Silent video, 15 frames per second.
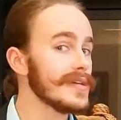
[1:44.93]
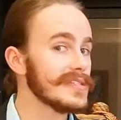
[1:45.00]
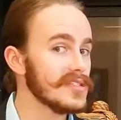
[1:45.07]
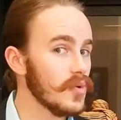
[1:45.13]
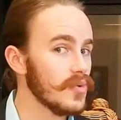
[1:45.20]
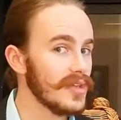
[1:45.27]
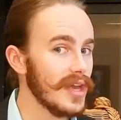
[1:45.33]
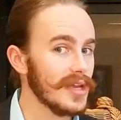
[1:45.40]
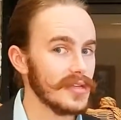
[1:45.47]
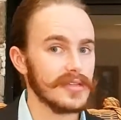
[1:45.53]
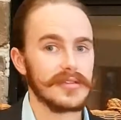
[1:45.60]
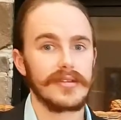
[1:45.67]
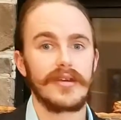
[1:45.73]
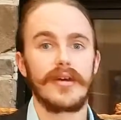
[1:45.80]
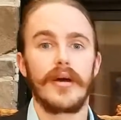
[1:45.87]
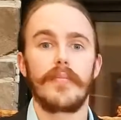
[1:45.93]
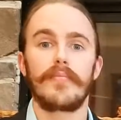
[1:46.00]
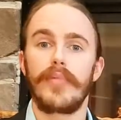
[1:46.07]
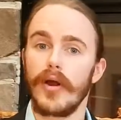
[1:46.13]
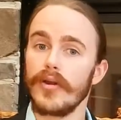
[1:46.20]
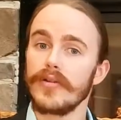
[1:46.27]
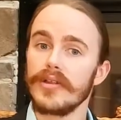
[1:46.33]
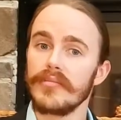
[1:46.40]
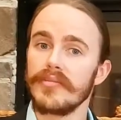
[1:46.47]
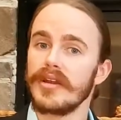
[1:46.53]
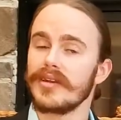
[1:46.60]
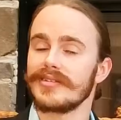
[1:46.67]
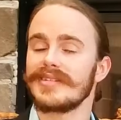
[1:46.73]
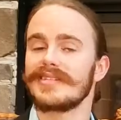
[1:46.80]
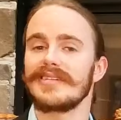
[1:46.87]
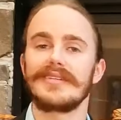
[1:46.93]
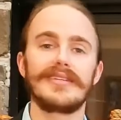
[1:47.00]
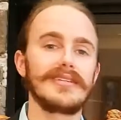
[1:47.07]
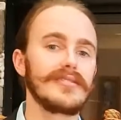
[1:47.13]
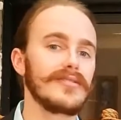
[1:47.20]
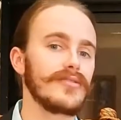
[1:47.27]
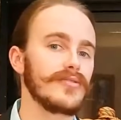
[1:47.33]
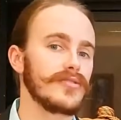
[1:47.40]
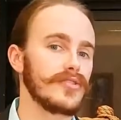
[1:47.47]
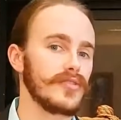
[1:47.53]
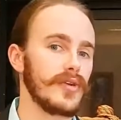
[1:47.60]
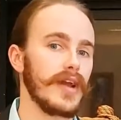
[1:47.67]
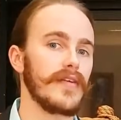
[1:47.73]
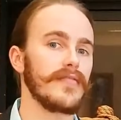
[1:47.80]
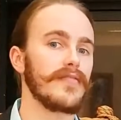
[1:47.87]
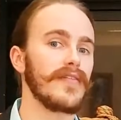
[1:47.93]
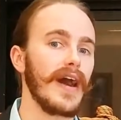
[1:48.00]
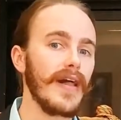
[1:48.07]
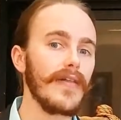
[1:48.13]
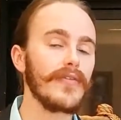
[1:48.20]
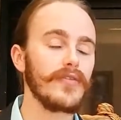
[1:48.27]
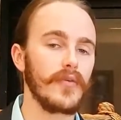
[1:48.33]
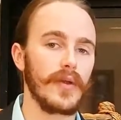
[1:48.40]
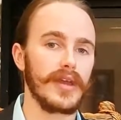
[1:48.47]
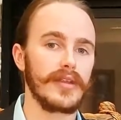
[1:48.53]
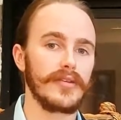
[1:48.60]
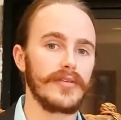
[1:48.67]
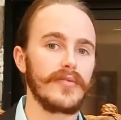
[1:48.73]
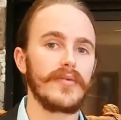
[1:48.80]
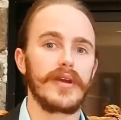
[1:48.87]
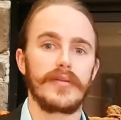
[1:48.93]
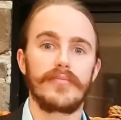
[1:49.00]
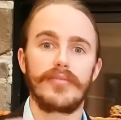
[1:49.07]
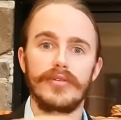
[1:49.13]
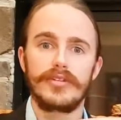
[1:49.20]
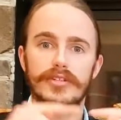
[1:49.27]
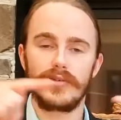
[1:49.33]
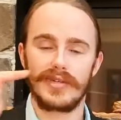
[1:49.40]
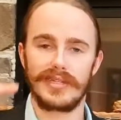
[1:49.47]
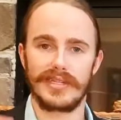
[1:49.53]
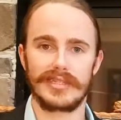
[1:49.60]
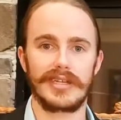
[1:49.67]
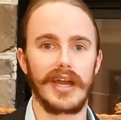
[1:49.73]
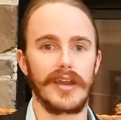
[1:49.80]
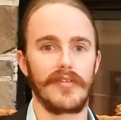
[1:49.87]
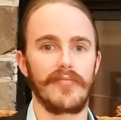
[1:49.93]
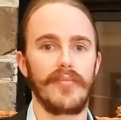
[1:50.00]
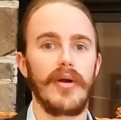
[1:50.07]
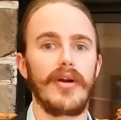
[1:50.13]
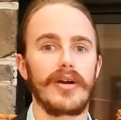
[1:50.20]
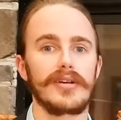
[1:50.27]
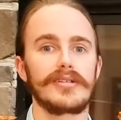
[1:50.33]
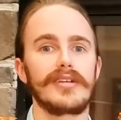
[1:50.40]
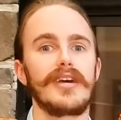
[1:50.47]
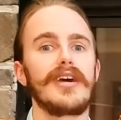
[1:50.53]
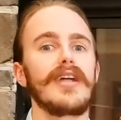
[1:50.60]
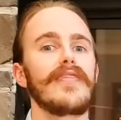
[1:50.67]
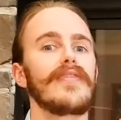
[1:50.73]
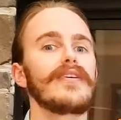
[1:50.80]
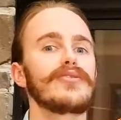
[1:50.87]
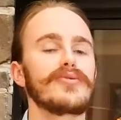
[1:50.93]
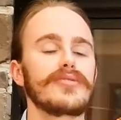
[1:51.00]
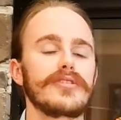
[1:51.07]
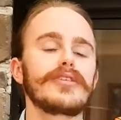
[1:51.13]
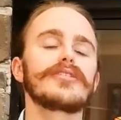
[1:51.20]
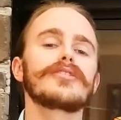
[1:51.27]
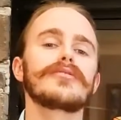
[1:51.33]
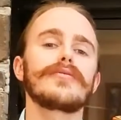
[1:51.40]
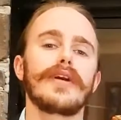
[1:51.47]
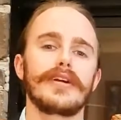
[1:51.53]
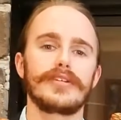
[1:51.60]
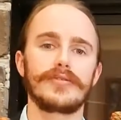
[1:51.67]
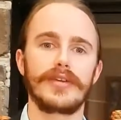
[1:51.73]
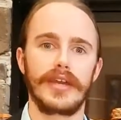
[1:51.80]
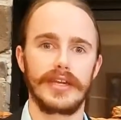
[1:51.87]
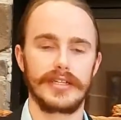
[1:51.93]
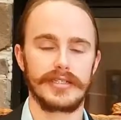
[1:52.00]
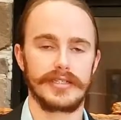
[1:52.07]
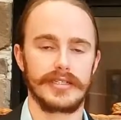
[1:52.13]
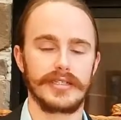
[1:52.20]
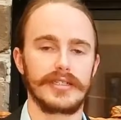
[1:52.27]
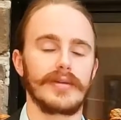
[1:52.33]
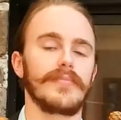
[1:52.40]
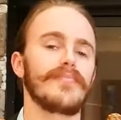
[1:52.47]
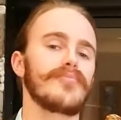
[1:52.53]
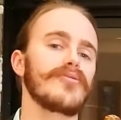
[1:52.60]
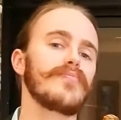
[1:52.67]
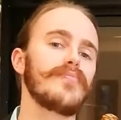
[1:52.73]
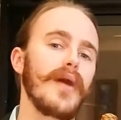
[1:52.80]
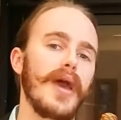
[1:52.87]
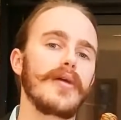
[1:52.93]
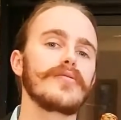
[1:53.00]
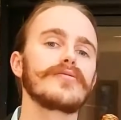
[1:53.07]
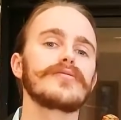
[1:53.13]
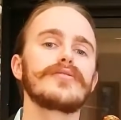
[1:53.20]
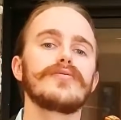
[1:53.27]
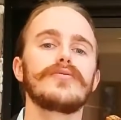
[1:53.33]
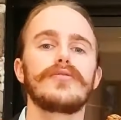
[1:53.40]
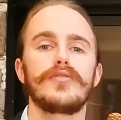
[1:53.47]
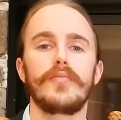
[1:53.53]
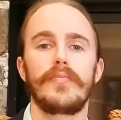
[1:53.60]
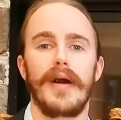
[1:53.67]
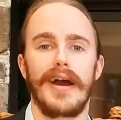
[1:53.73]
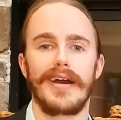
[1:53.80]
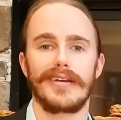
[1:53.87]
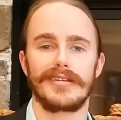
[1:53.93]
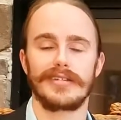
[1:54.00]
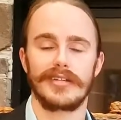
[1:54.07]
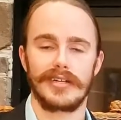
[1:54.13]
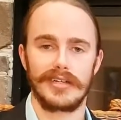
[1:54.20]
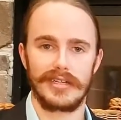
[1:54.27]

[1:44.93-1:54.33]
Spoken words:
So yes, partly because it's easier to evaluate you and put you in this kind of box, the traditional education system prepares you to pass a